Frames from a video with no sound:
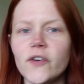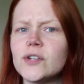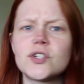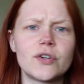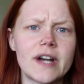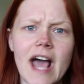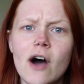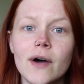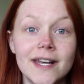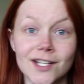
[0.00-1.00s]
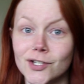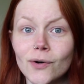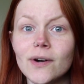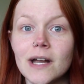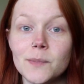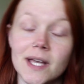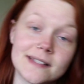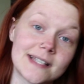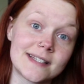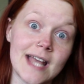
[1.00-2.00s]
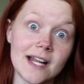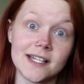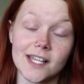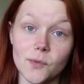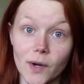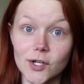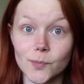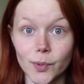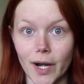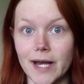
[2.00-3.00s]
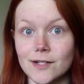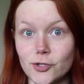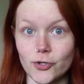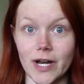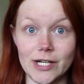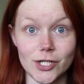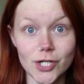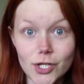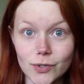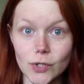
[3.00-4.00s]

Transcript: filter it out and ignore it because that's technically what your brain is trained to do.